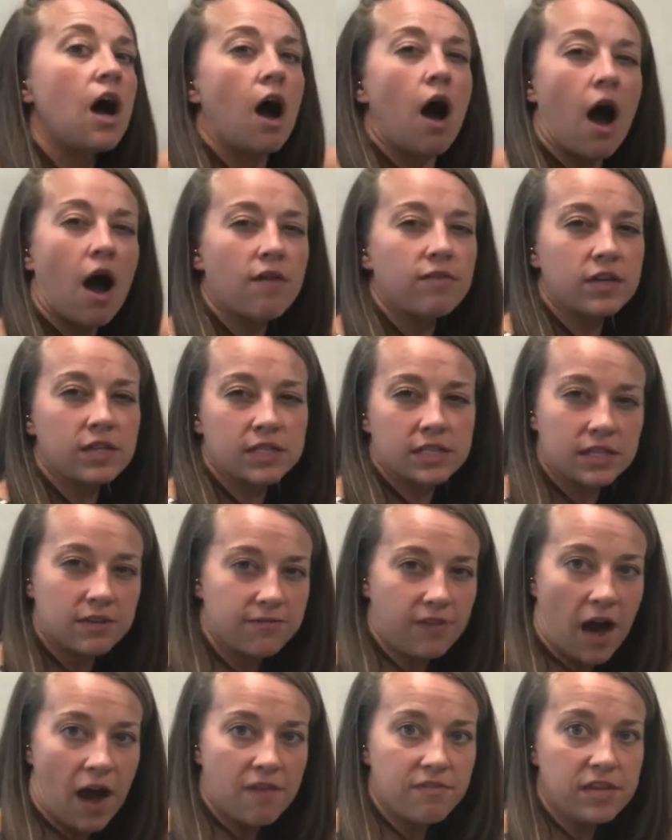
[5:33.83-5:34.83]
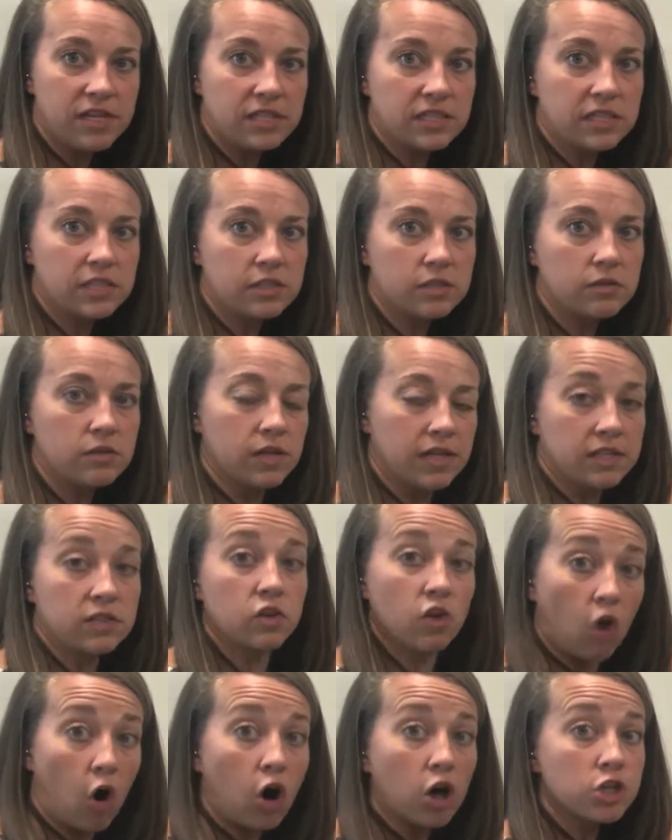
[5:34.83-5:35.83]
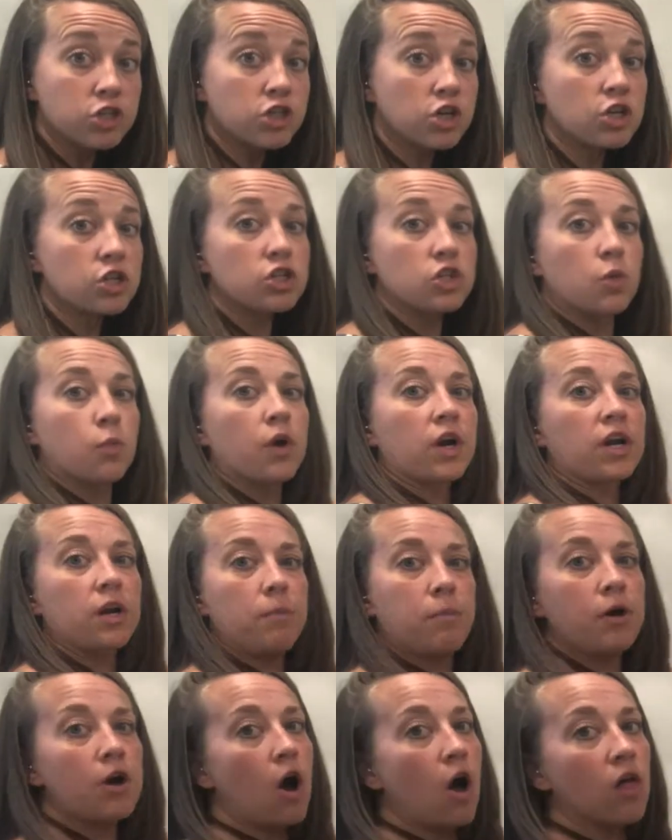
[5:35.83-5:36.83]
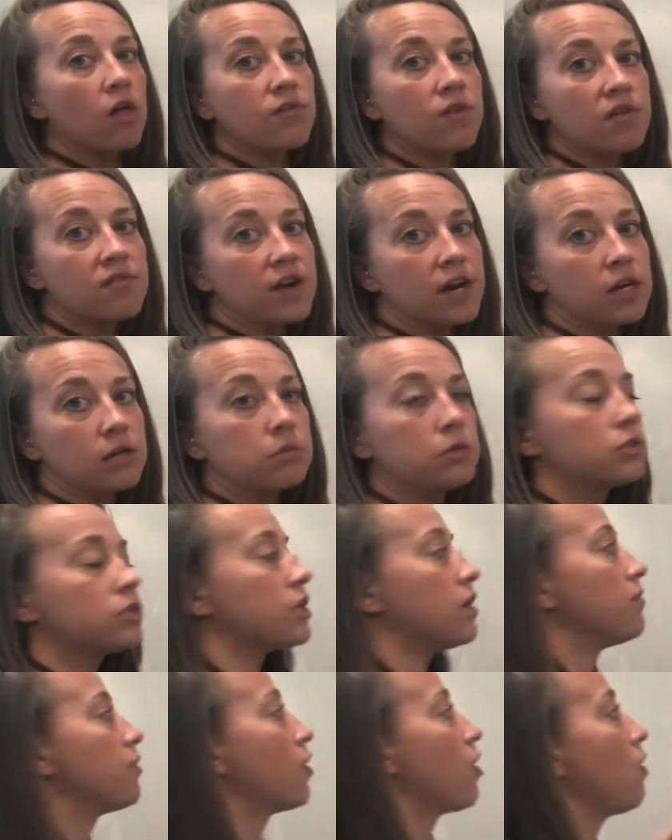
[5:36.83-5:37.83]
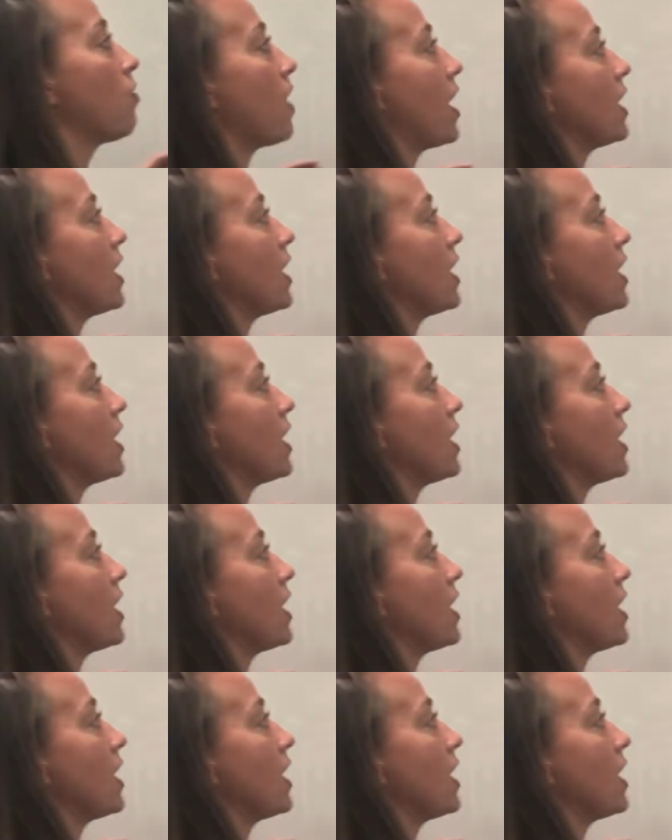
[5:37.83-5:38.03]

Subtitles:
Obviously, 5 n's is larger, so we're going to put all of our variables over on